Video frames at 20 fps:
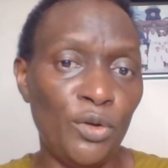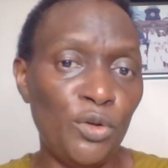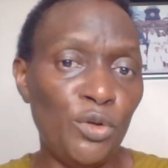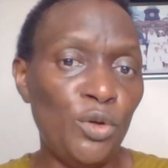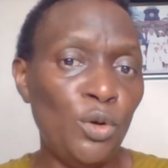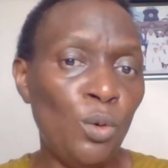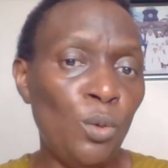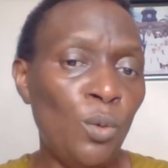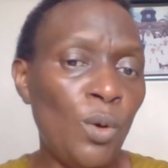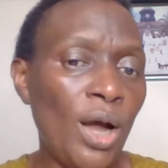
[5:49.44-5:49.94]

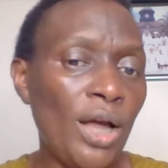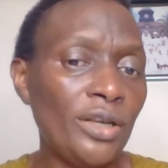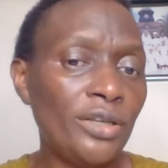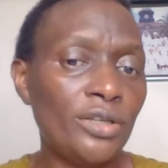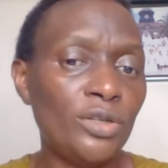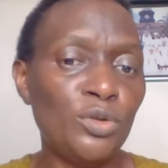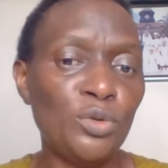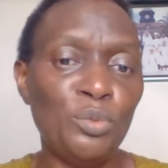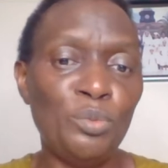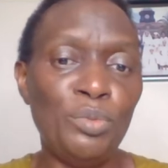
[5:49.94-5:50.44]
you
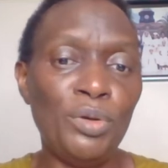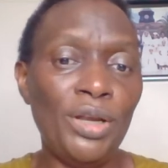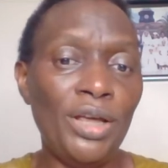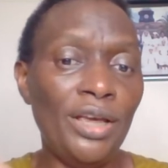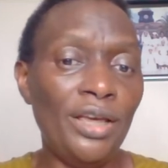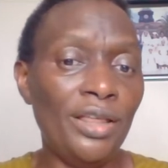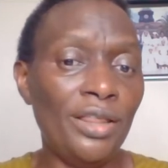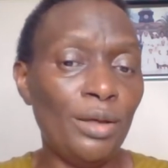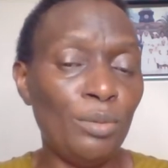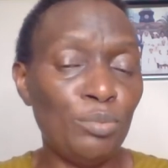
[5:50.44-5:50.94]
want to
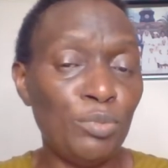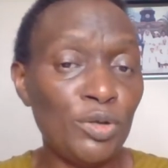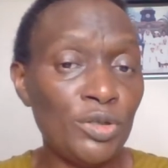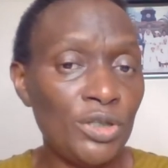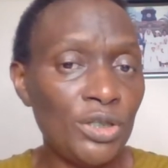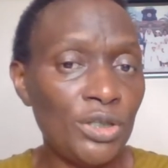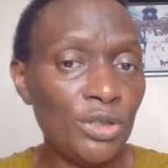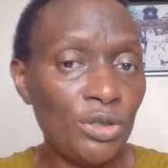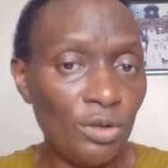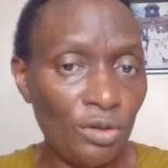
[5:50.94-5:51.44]
play the
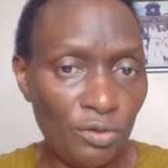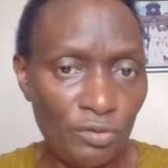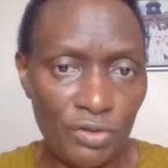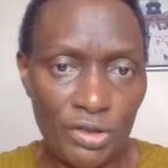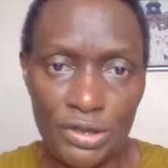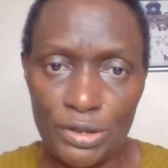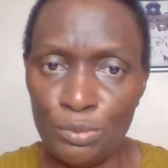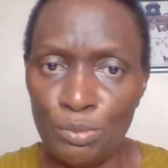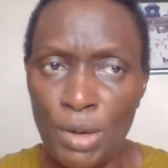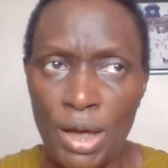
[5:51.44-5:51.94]
position of
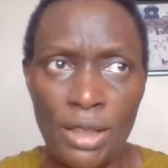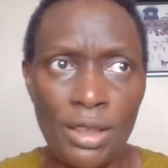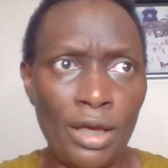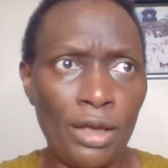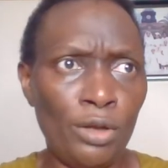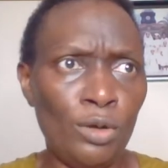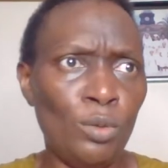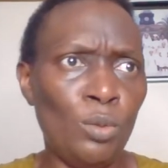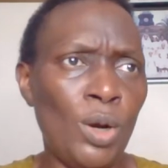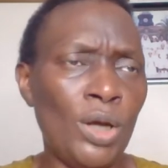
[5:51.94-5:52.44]
his mother.
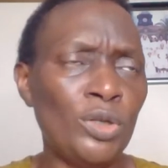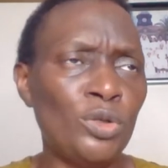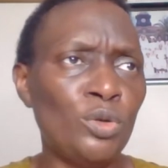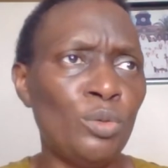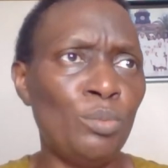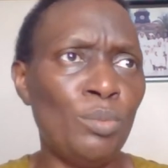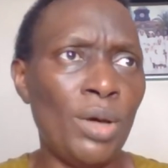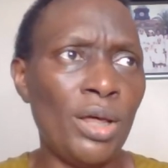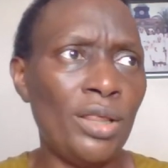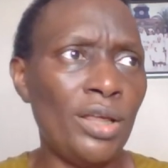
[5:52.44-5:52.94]
You want to
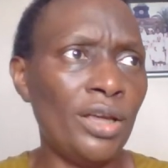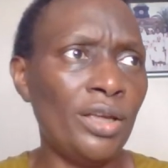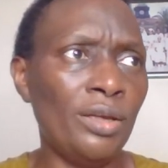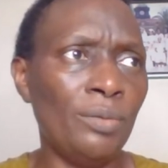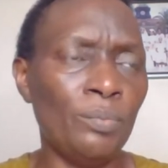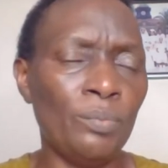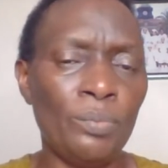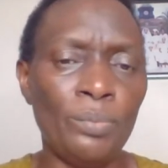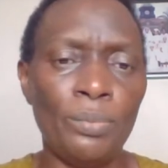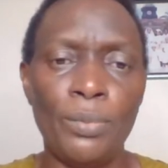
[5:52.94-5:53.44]
mother
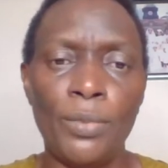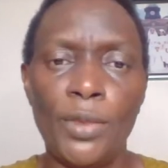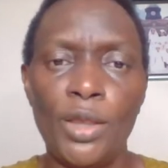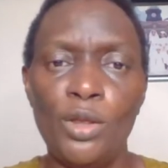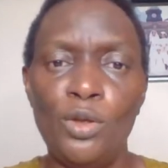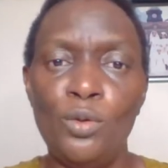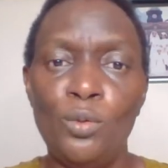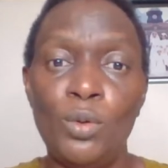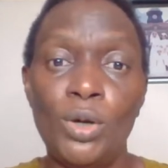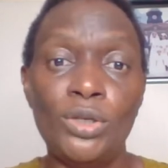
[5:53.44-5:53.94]
him.
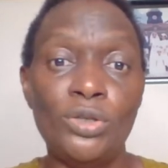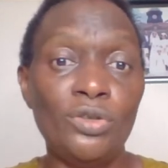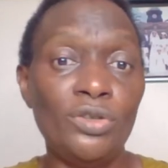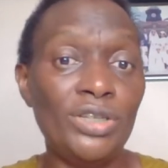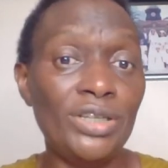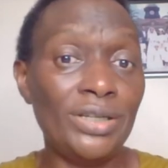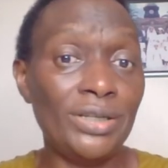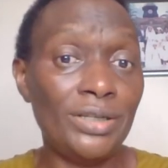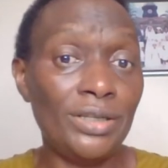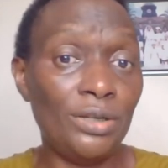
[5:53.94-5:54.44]
You want to
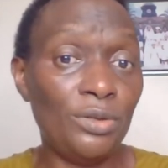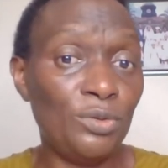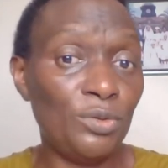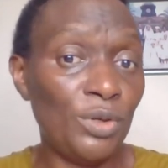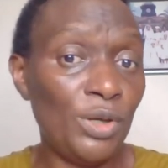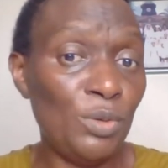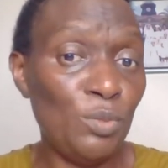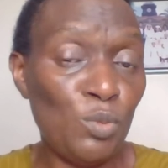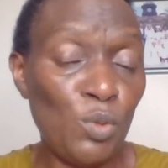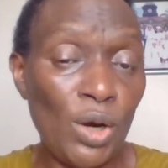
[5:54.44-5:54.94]
dictate to
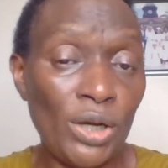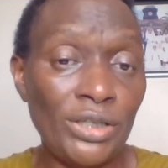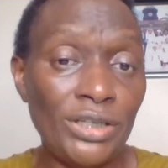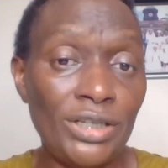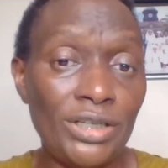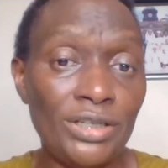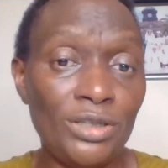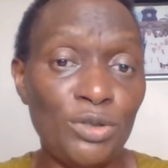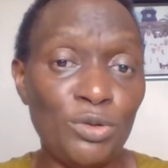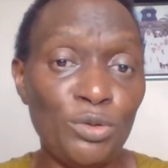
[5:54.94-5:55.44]
him what
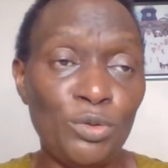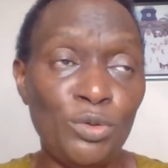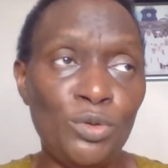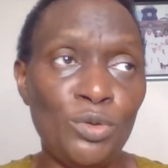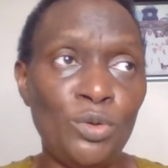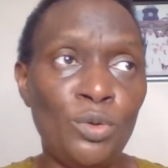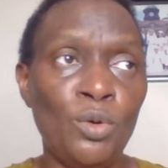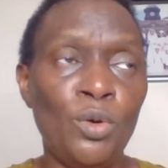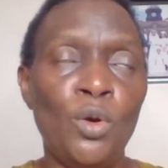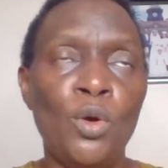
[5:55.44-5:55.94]
he should
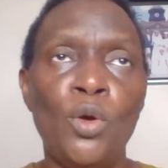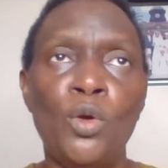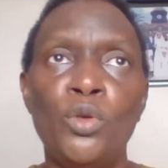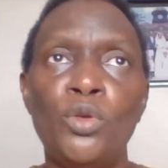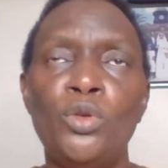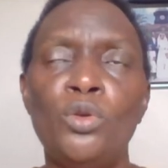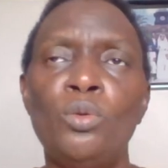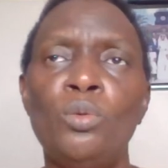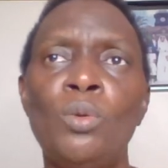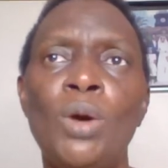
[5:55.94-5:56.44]
do.
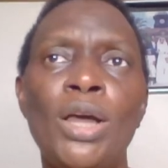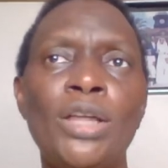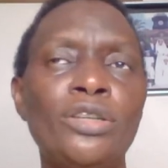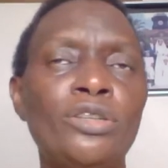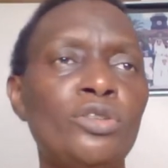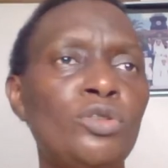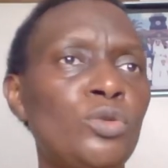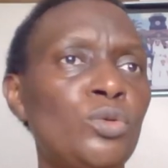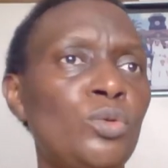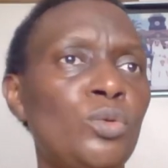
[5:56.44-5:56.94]
You
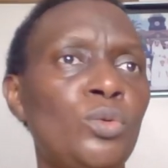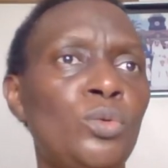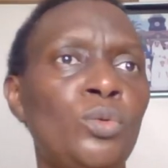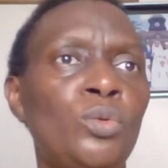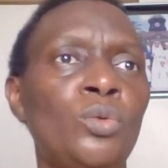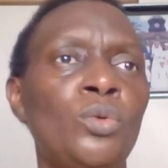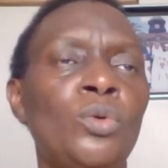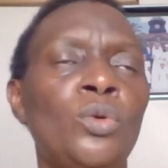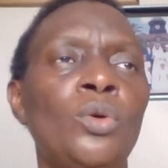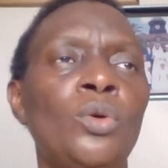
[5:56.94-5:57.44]
want to